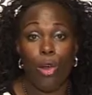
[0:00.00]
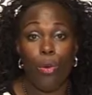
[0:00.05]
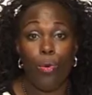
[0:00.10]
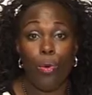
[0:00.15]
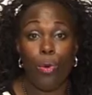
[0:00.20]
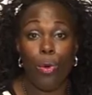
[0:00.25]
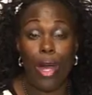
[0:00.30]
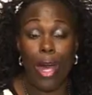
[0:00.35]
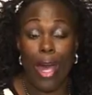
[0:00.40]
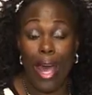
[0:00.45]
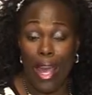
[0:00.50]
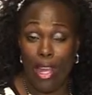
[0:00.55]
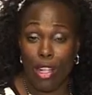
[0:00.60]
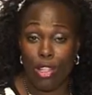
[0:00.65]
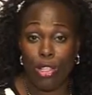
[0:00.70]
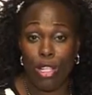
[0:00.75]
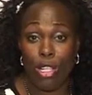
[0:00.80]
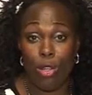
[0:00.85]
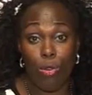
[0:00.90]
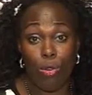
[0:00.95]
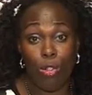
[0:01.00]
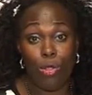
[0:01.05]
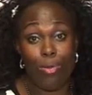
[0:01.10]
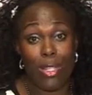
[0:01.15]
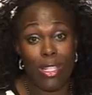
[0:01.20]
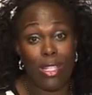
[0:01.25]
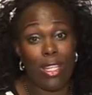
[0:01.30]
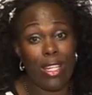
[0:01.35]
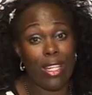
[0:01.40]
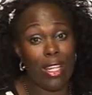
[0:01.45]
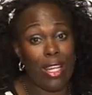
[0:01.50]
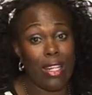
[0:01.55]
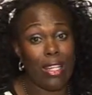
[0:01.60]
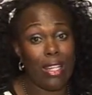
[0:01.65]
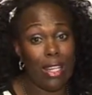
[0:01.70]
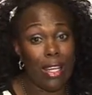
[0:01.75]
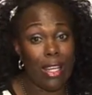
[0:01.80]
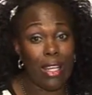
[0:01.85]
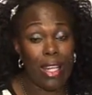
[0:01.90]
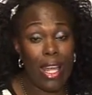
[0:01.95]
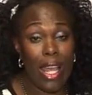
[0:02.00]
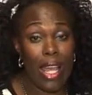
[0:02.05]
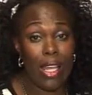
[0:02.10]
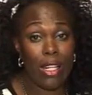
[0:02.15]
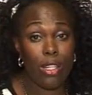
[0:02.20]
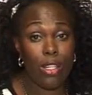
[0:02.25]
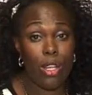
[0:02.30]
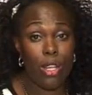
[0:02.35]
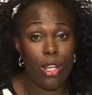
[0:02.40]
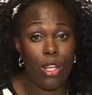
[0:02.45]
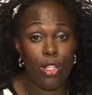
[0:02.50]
will actually automatically get legal aid.